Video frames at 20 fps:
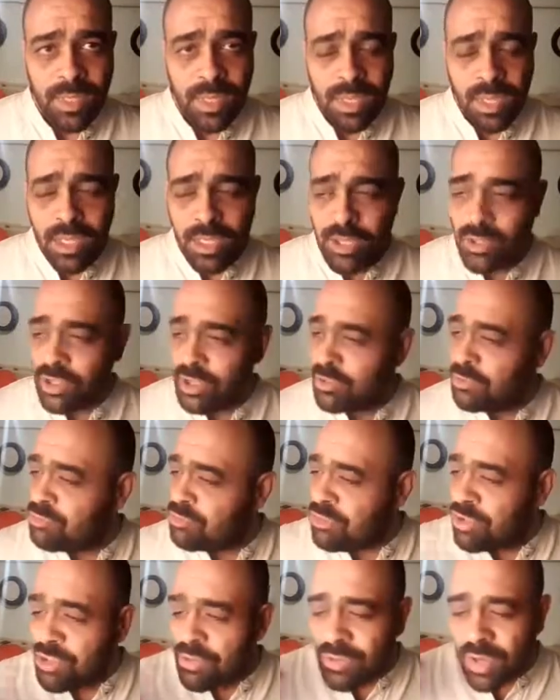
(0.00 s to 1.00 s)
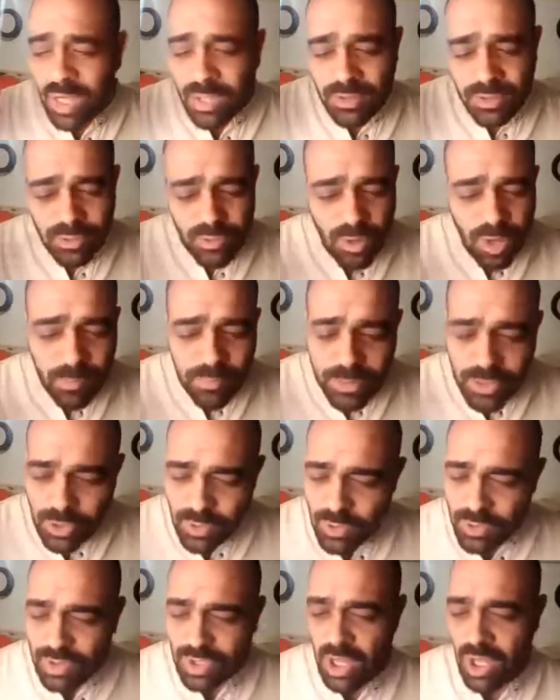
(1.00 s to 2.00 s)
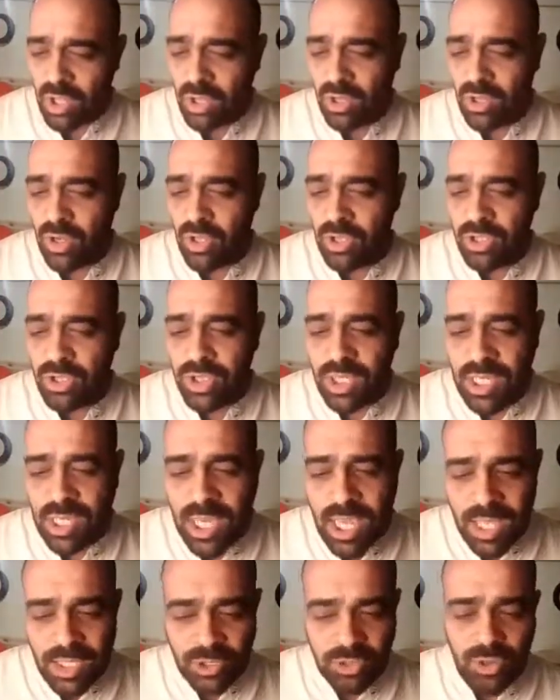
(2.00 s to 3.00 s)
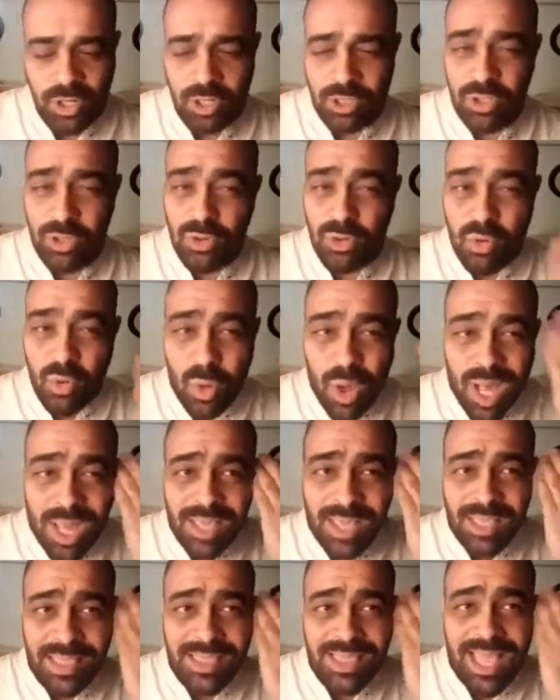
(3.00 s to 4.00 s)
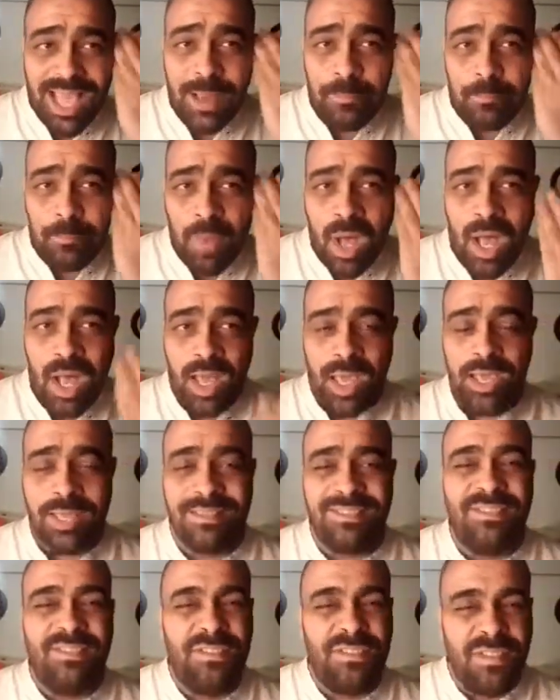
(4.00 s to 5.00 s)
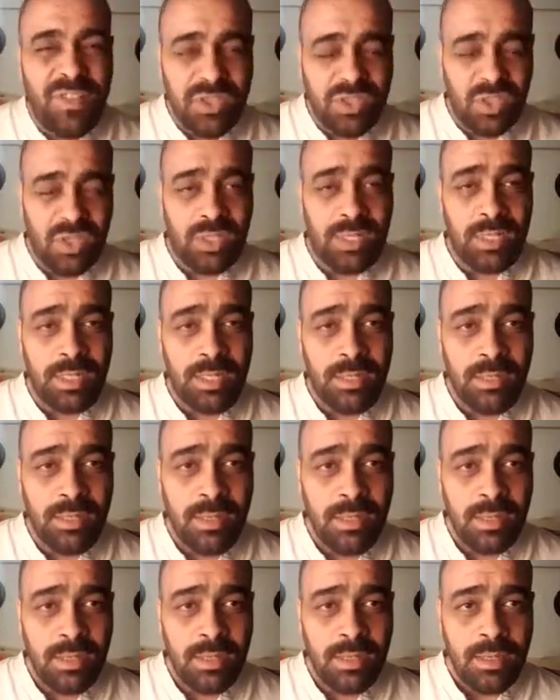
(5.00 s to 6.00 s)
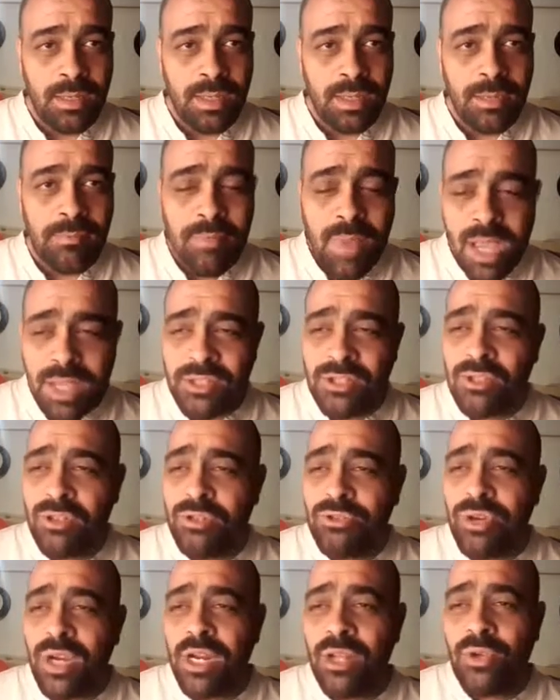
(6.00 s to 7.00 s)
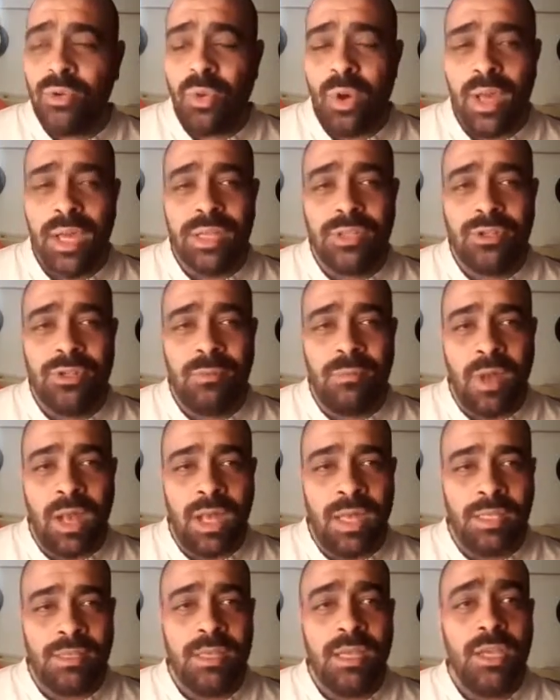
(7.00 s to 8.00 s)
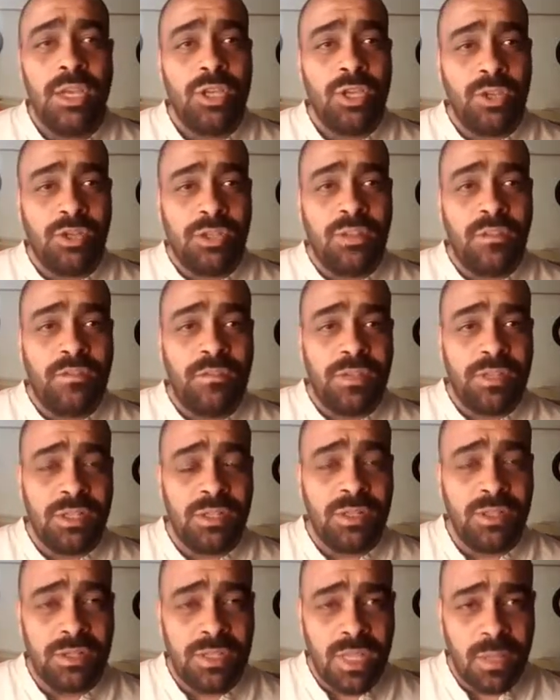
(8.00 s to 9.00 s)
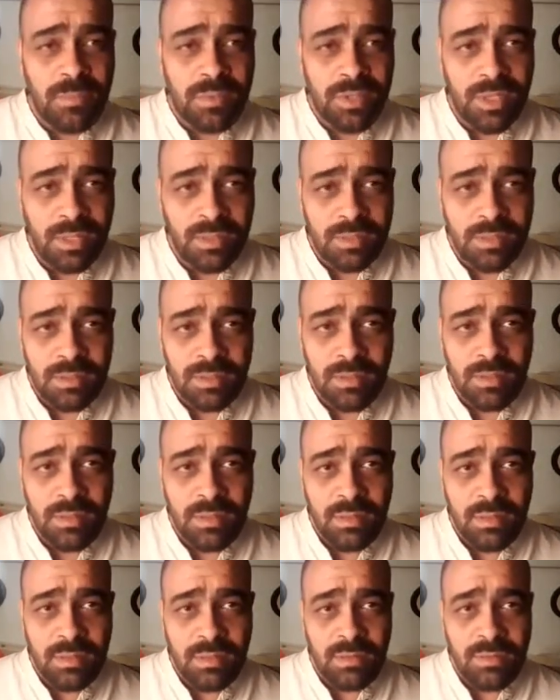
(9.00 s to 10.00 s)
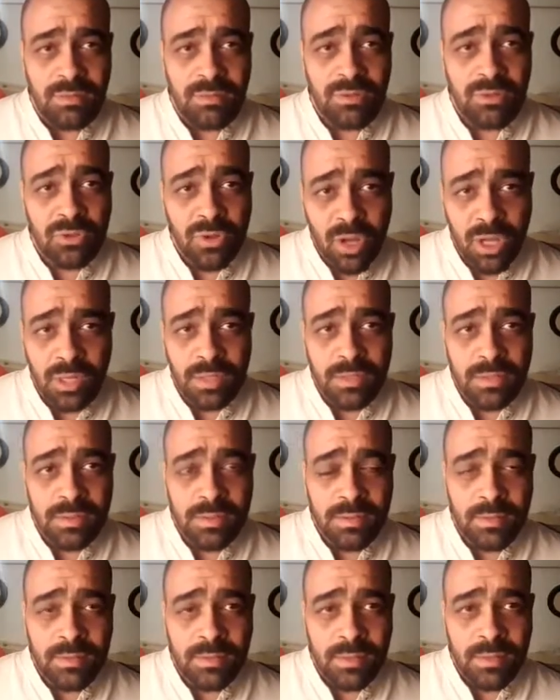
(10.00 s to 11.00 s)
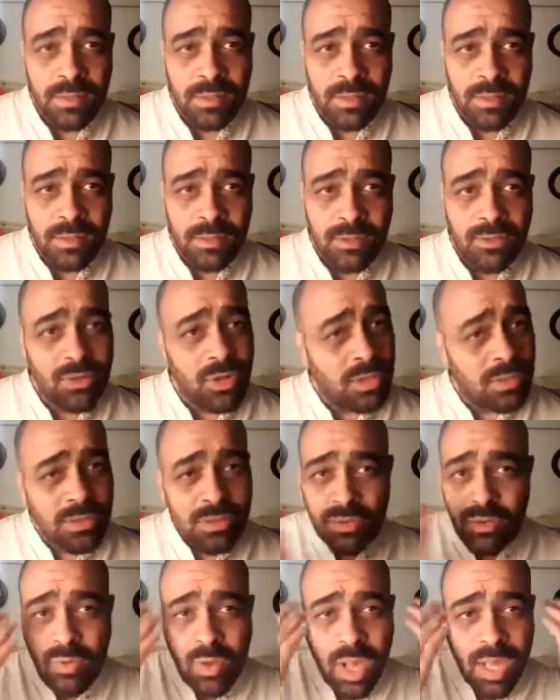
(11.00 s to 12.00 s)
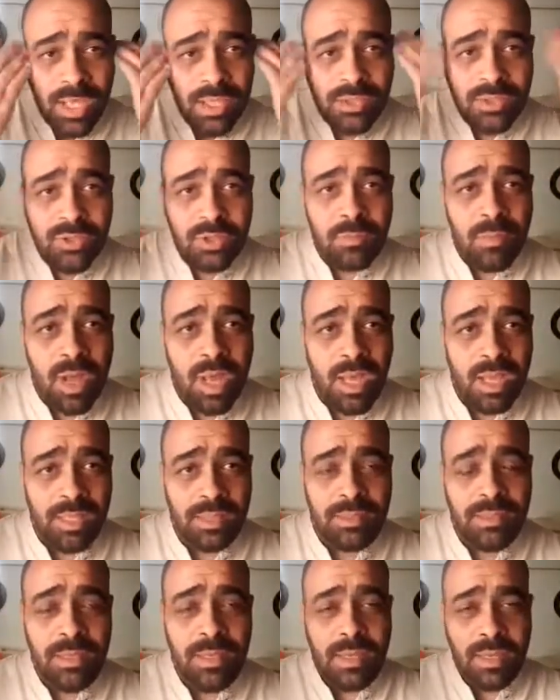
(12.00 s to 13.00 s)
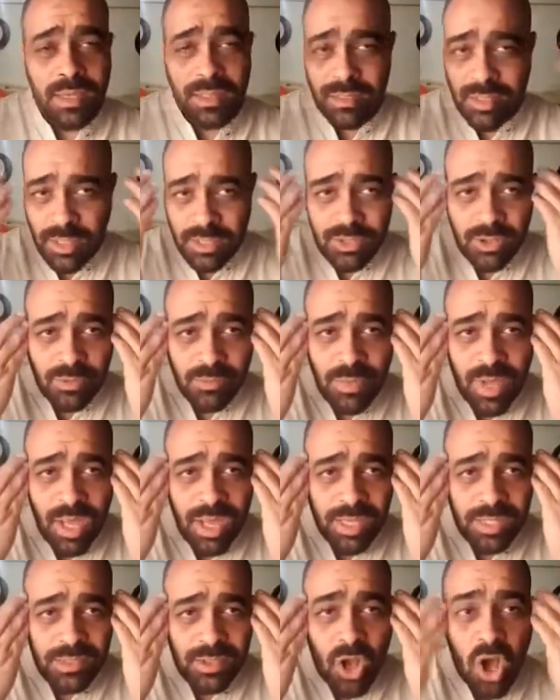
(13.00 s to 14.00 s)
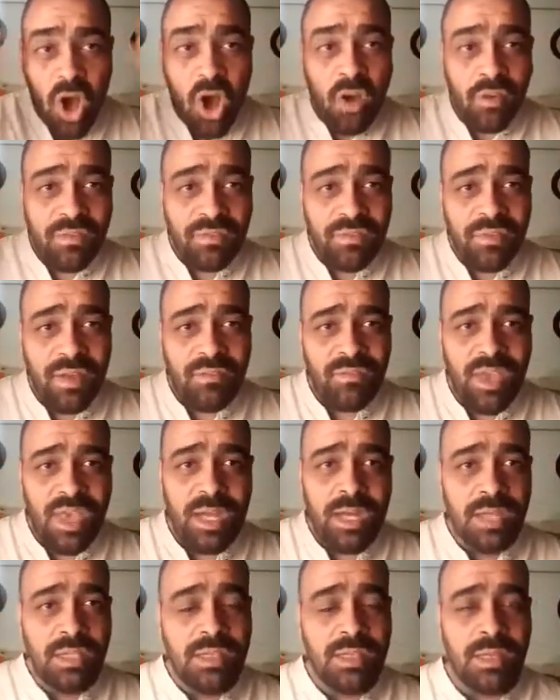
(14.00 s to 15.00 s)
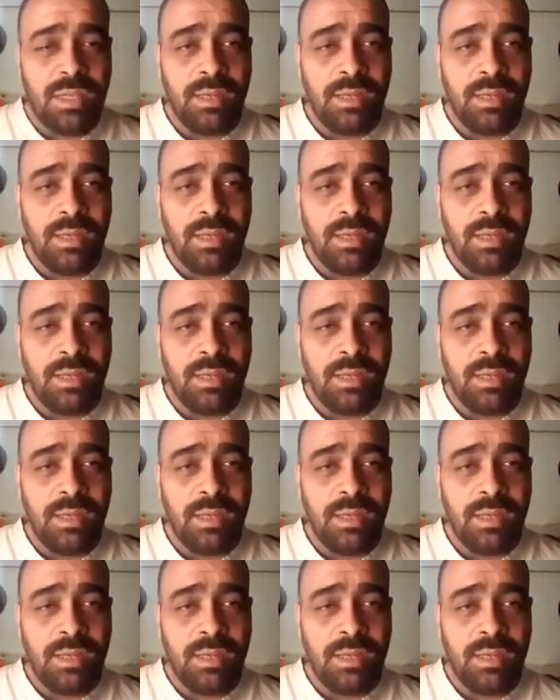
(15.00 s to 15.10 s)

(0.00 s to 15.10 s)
You abuse alcohol, you get drunk, you quiet that mind physically. Imagine you're trying to quiet your mind using physical substance. Drugs. Drugs quiets your mind, takes your mind off of anything.